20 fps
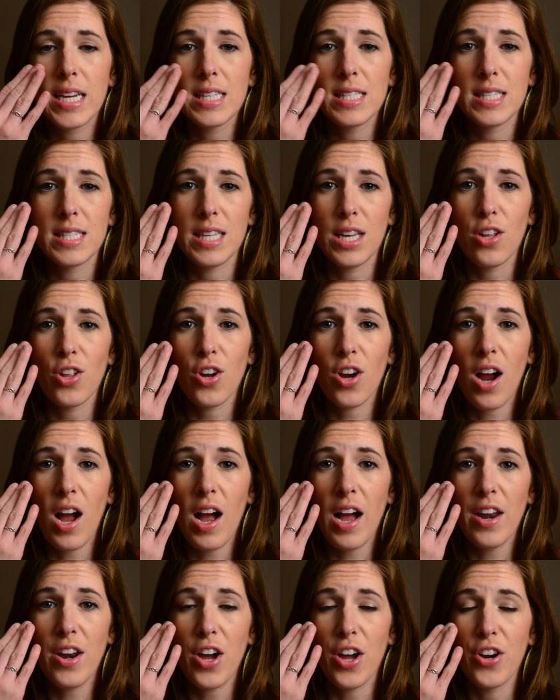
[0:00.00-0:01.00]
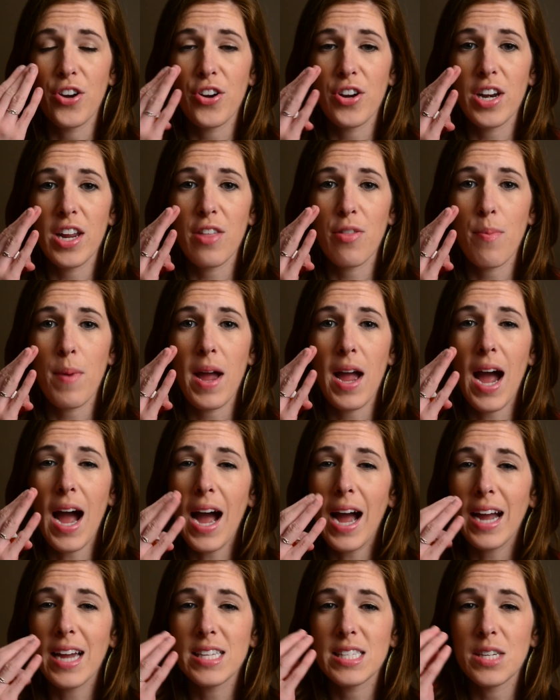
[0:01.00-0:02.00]
concealer on underneath my
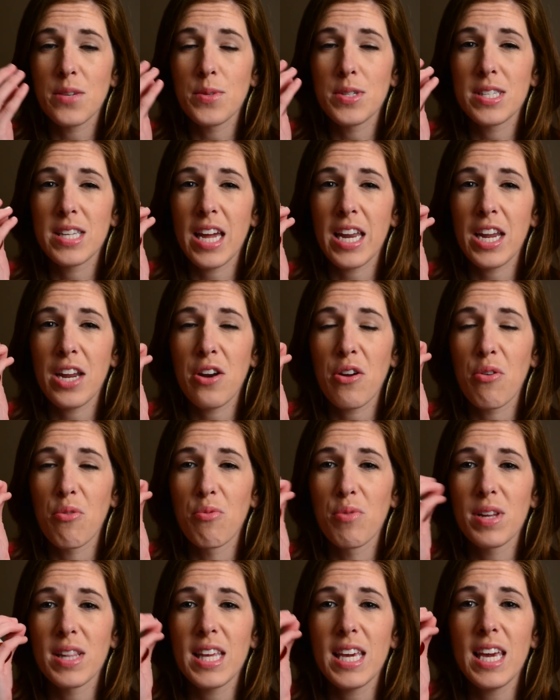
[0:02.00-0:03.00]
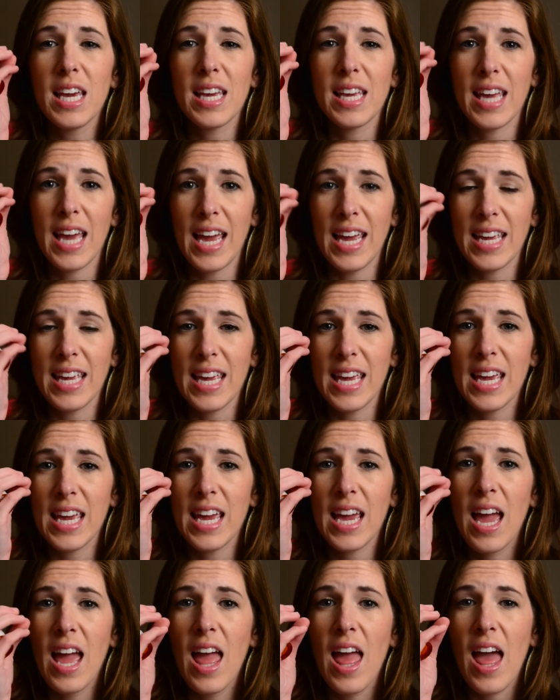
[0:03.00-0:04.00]
eyes, it was getting really
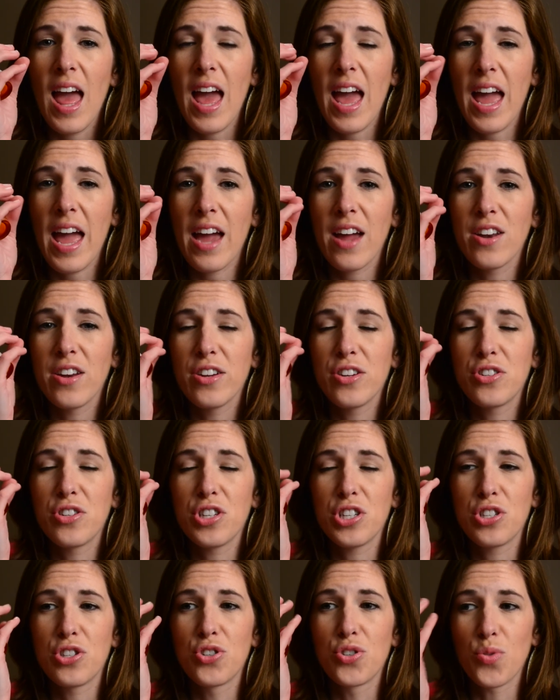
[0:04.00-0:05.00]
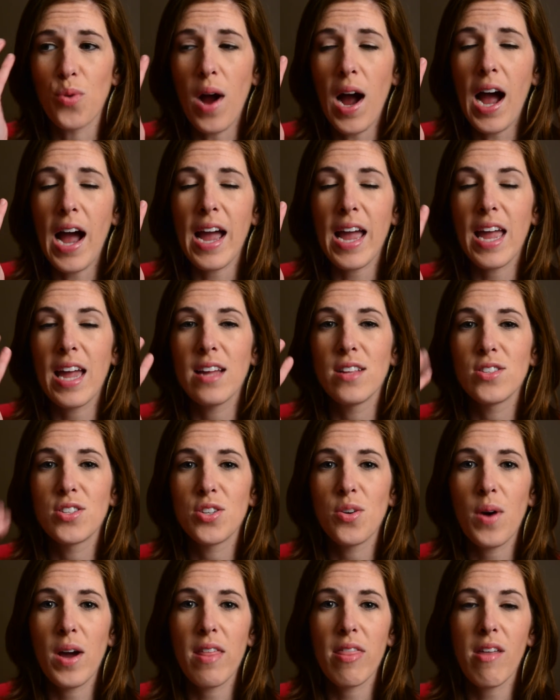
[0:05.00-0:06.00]
cakey and just dry, and
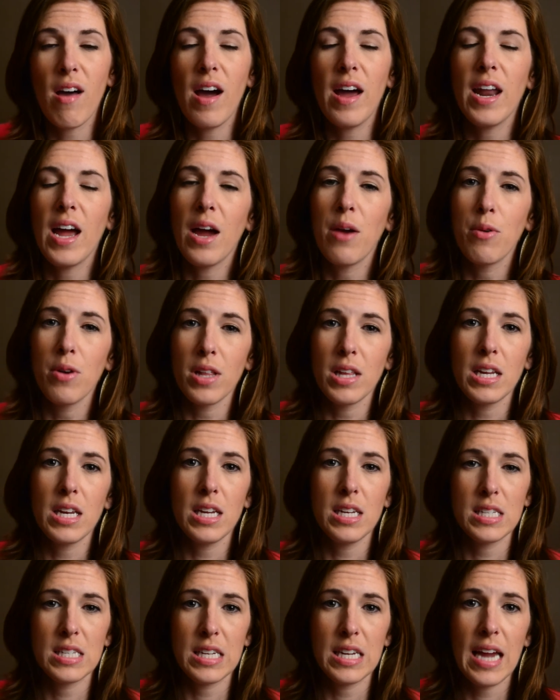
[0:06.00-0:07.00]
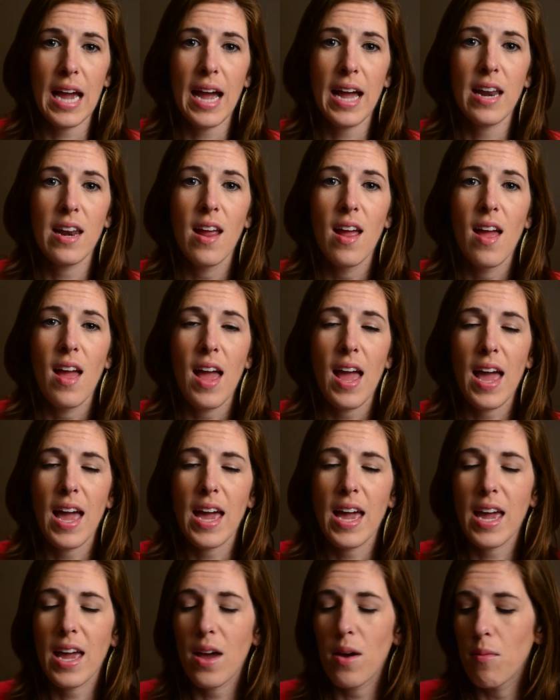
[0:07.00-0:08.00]
so I thought I really need to get
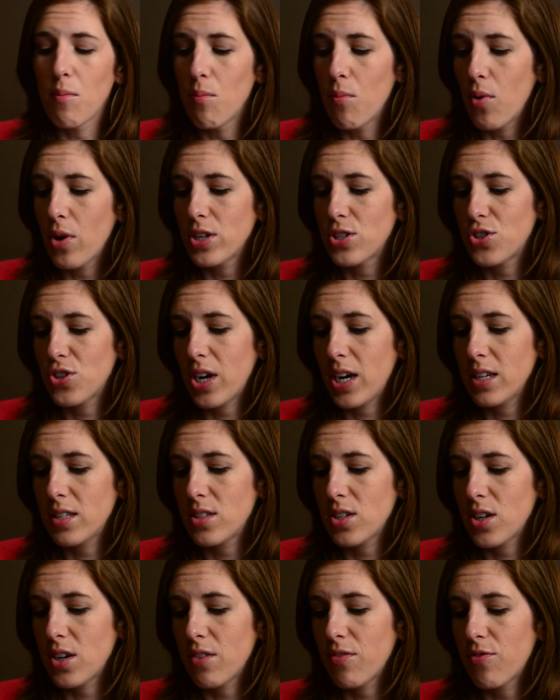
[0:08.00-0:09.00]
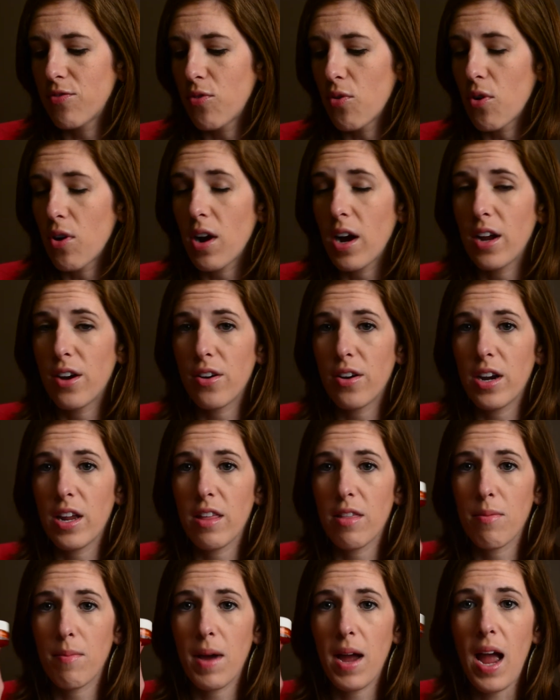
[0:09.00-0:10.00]
a moisturizer for
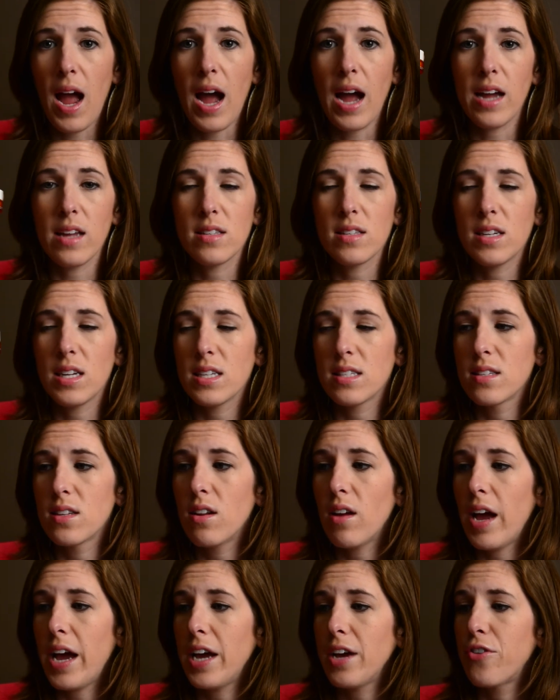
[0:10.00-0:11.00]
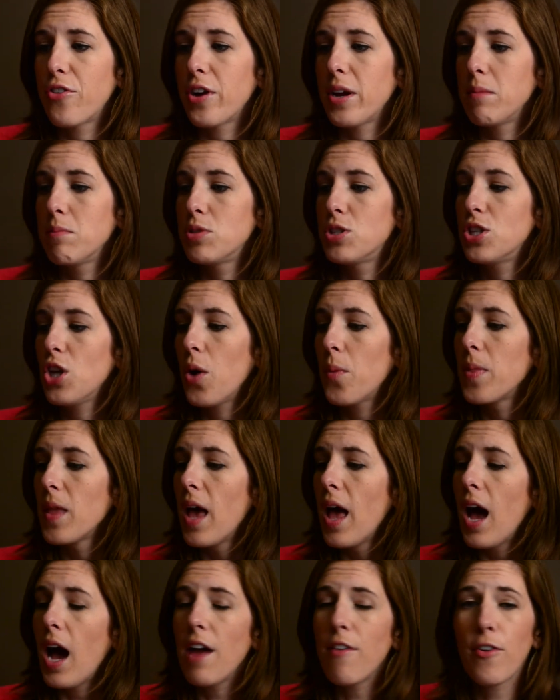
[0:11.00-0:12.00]
underneath my eyes, a nice little eye cream. So
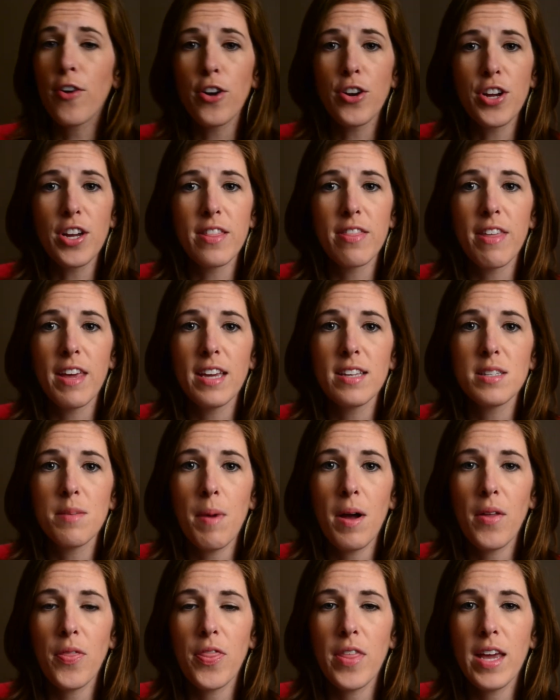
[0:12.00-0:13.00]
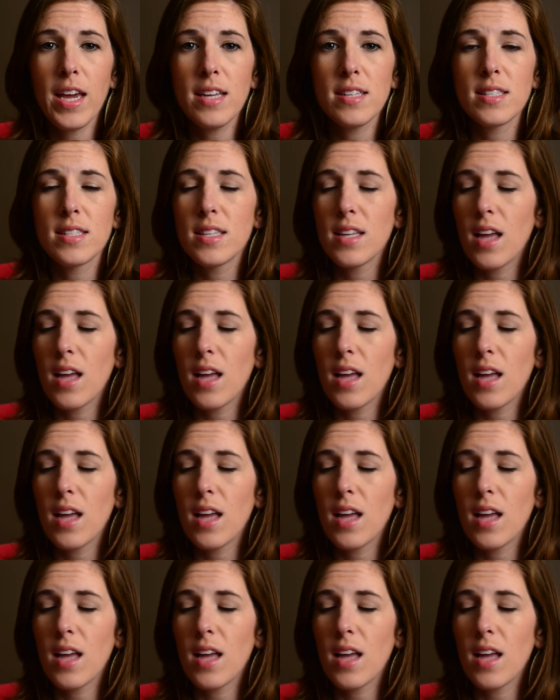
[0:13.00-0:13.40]
I've heard good things about this,